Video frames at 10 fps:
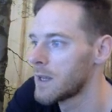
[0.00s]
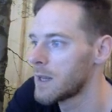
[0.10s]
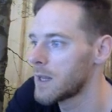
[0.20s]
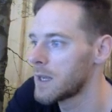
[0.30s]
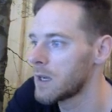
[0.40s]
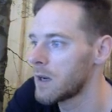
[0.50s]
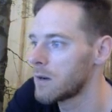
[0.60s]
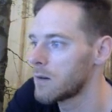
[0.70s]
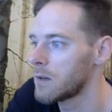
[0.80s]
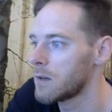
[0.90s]
there you go,
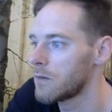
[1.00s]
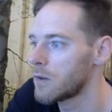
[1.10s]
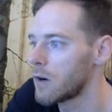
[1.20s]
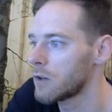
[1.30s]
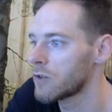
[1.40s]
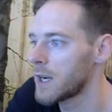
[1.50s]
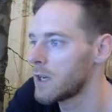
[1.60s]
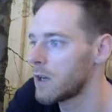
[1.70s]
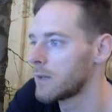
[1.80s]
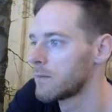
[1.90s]
you've got a straight
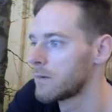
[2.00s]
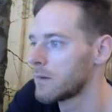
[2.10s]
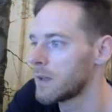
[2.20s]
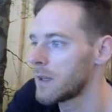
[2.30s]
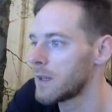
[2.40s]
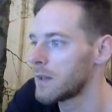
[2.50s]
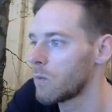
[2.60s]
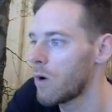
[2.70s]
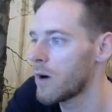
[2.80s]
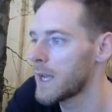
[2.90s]
line.
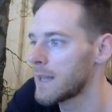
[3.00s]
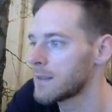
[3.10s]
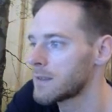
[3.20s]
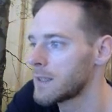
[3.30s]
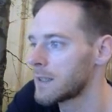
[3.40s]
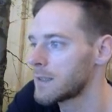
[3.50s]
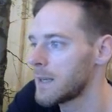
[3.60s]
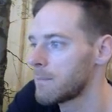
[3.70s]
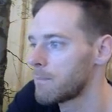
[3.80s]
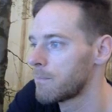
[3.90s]
Y and
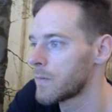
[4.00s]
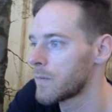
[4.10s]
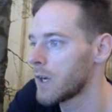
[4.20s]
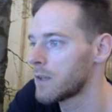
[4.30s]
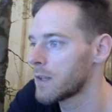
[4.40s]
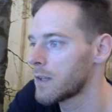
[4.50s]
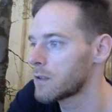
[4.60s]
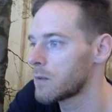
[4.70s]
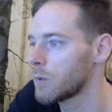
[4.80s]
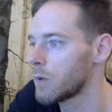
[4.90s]
60, all right, so that's
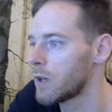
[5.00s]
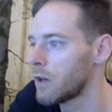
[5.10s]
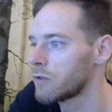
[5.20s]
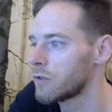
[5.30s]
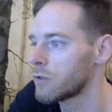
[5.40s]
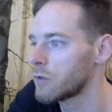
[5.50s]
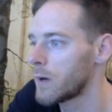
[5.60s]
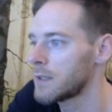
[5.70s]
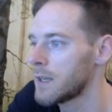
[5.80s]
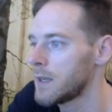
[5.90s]
going to be
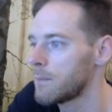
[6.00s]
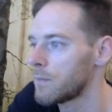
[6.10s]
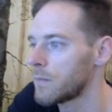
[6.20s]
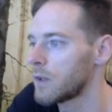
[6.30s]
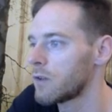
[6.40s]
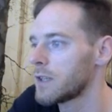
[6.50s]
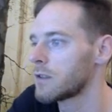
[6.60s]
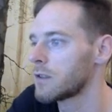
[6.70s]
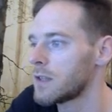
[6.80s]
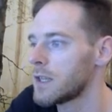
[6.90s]
120. degrees
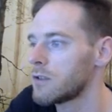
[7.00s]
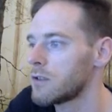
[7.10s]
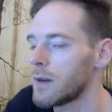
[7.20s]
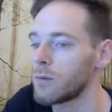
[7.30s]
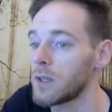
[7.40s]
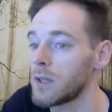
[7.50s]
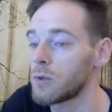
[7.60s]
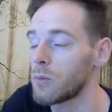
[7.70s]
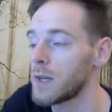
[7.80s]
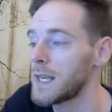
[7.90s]
because these two have to add up
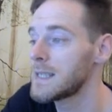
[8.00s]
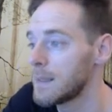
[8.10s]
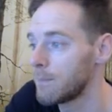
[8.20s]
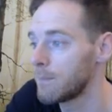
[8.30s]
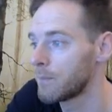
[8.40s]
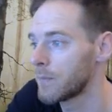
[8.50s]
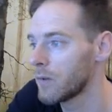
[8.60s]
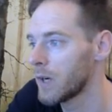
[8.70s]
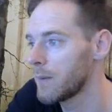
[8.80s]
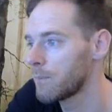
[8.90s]
to 180, right?